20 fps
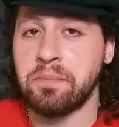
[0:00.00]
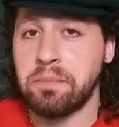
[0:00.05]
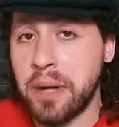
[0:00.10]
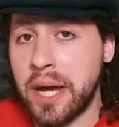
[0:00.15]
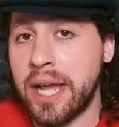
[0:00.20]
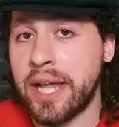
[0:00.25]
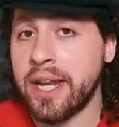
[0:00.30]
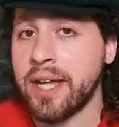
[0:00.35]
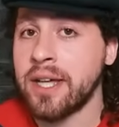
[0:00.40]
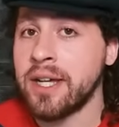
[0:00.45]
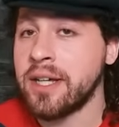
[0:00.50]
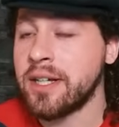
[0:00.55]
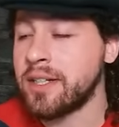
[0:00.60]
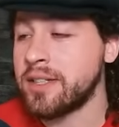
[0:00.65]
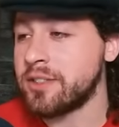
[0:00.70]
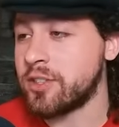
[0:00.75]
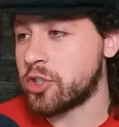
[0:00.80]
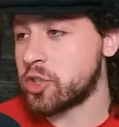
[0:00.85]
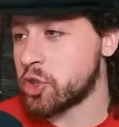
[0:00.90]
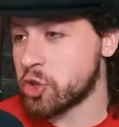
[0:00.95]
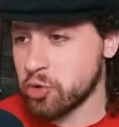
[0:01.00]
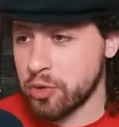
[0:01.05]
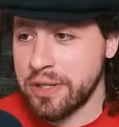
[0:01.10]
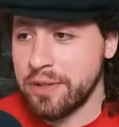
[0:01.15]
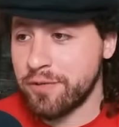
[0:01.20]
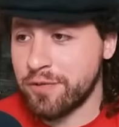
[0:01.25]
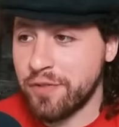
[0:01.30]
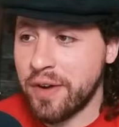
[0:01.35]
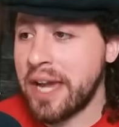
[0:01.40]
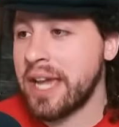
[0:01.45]
But the street
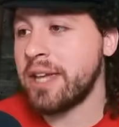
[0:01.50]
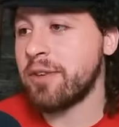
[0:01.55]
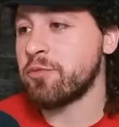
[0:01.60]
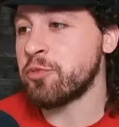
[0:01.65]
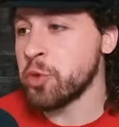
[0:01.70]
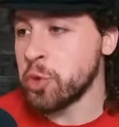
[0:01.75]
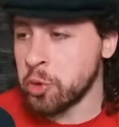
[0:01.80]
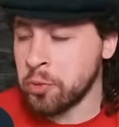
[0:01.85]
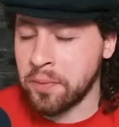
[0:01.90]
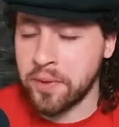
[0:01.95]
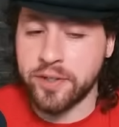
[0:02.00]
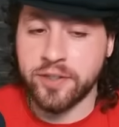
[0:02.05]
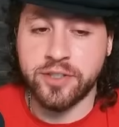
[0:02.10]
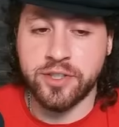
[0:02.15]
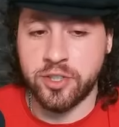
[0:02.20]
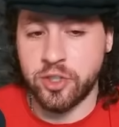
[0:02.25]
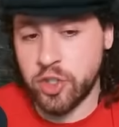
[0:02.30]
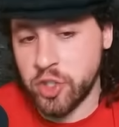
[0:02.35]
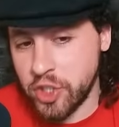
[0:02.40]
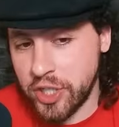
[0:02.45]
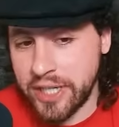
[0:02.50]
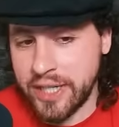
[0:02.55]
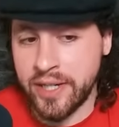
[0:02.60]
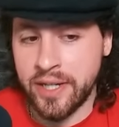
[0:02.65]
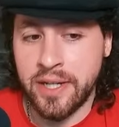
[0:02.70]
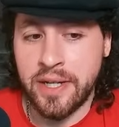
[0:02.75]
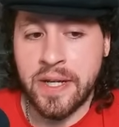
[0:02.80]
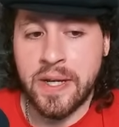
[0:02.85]
fight rumors and shit,